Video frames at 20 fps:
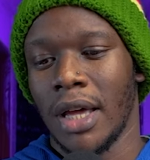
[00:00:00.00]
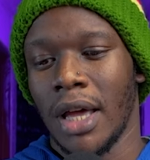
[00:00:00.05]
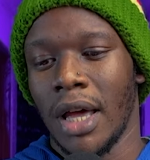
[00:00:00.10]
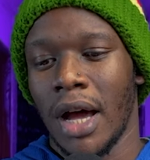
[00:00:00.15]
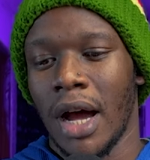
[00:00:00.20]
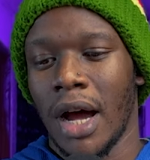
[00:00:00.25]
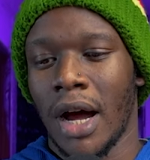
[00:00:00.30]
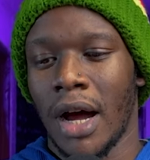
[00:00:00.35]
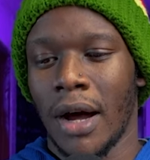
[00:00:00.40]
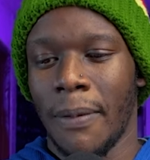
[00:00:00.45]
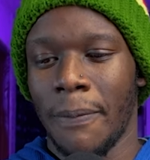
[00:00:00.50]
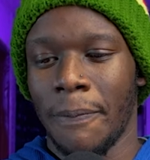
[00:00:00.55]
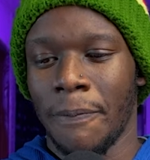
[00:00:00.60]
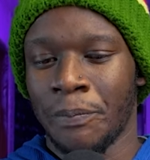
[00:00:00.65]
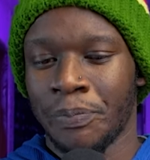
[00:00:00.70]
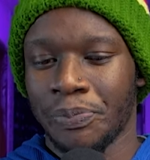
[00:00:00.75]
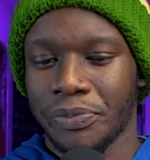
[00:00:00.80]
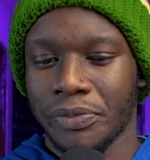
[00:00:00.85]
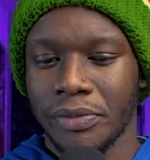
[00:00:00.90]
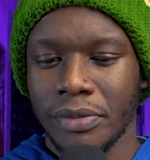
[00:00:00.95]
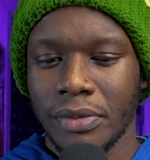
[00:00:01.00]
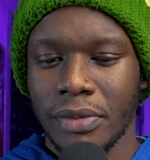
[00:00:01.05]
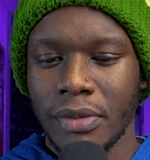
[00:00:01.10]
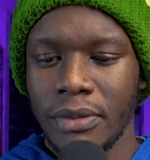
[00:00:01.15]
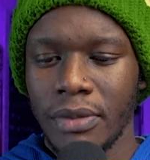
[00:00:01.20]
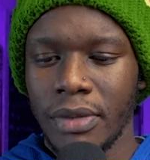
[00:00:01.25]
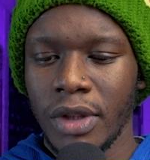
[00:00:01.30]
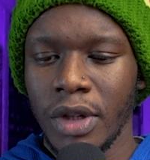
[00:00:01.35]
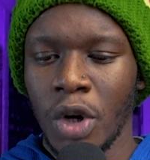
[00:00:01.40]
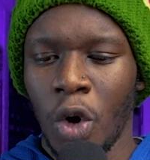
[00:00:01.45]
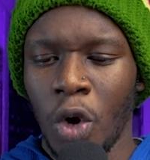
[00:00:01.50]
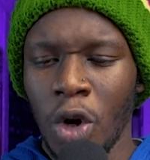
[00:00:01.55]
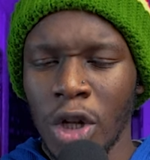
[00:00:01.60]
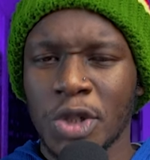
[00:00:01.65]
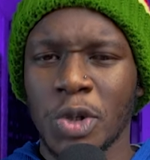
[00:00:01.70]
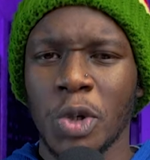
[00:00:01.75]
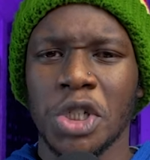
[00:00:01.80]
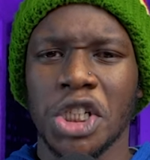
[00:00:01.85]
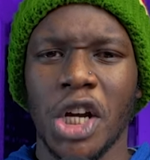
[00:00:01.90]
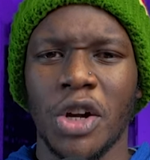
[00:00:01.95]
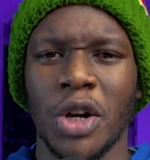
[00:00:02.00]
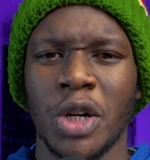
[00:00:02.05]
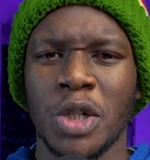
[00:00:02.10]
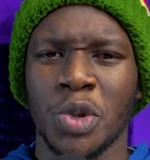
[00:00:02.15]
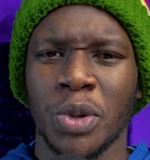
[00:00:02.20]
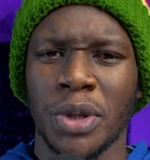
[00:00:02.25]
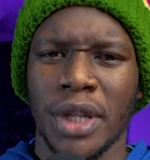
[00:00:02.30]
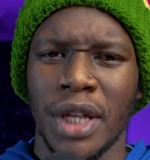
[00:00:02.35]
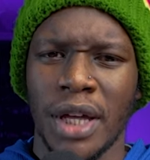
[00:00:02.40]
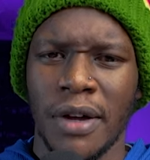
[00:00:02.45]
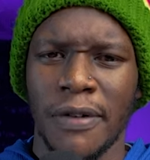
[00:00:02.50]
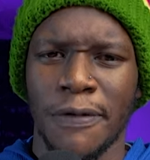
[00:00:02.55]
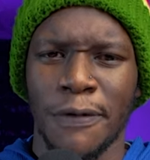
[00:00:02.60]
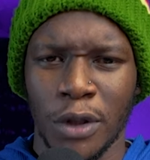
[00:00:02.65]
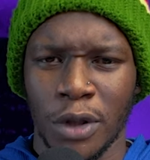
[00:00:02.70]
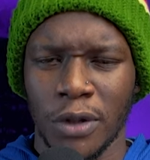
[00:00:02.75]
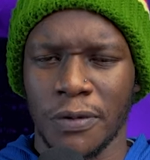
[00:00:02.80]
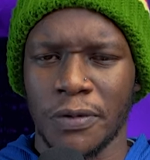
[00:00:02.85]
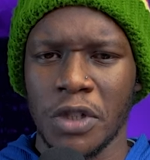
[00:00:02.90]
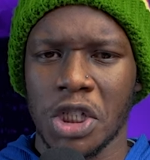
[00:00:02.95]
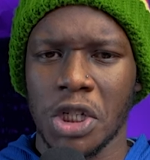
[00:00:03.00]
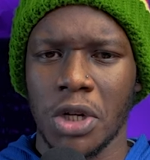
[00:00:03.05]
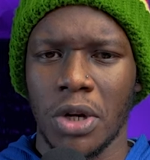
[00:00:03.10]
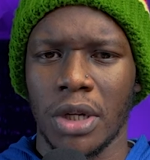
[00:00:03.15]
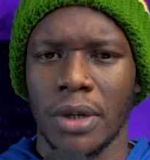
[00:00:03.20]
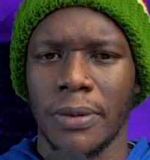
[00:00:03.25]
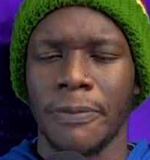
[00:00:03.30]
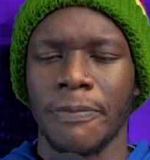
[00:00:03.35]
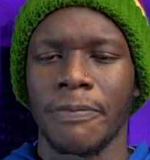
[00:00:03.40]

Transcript: Um, also, shout out to the fourth official.